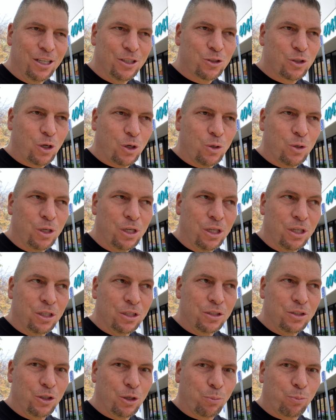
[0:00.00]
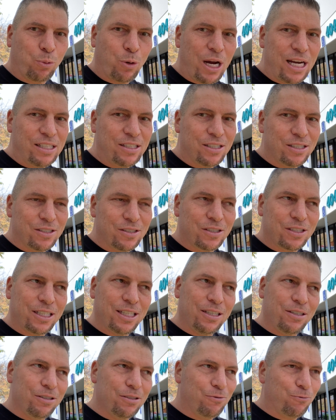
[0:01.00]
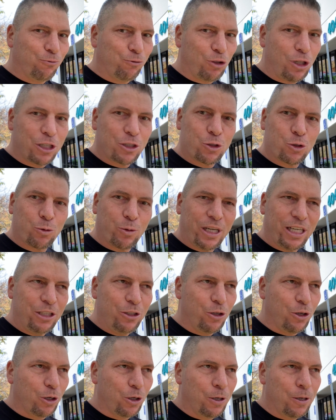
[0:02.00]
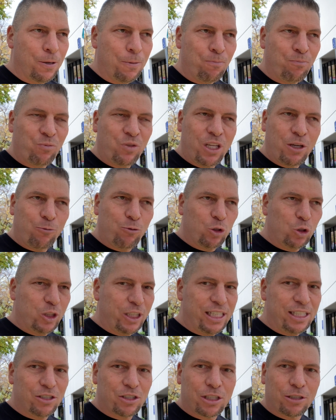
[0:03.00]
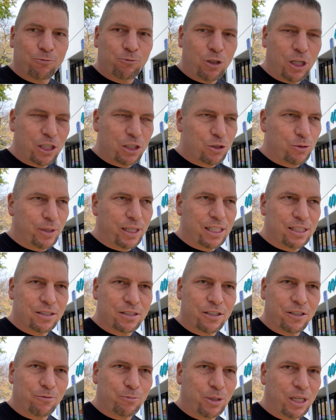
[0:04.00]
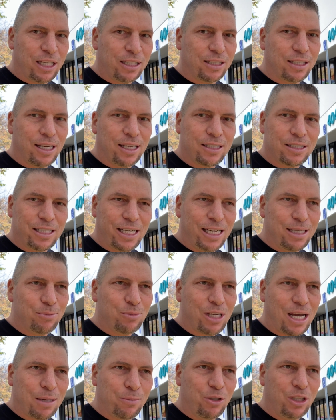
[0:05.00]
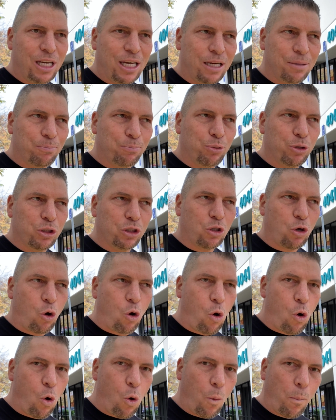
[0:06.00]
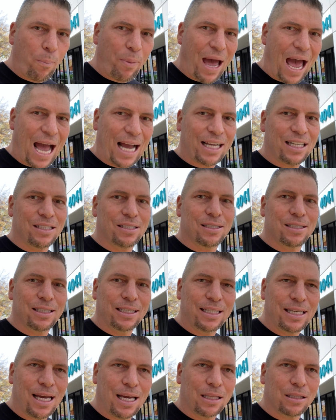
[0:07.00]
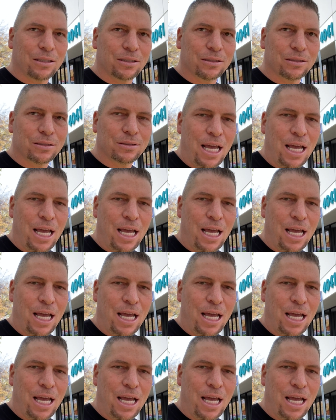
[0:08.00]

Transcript: So your prices can fluctuate, your different things can fluctuate and stuff, but at the same time, you got to put the whole package together.